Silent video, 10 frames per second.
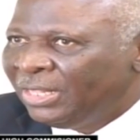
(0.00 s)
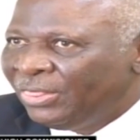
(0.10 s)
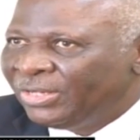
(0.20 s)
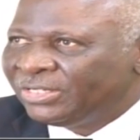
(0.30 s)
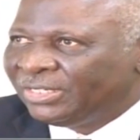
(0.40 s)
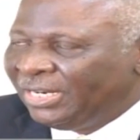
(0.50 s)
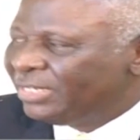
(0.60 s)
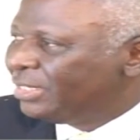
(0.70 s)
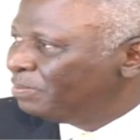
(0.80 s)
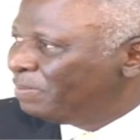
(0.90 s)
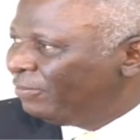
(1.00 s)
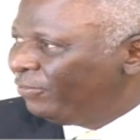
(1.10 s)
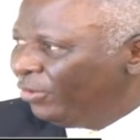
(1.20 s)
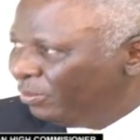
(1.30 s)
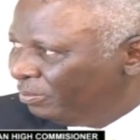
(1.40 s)
that states
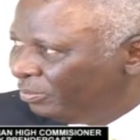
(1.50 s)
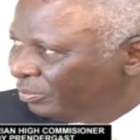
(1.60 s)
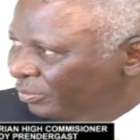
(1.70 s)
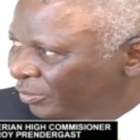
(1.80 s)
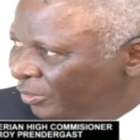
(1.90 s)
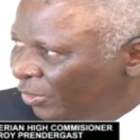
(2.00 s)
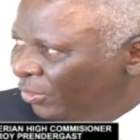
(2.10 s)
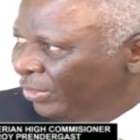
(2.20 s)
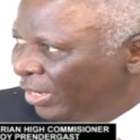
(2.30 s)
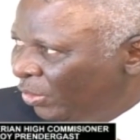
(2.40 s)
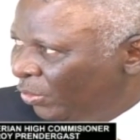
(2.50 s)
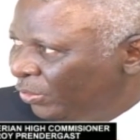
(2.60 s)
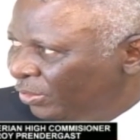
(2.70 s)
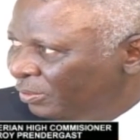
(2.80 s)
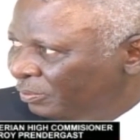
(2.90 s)
perform on their own,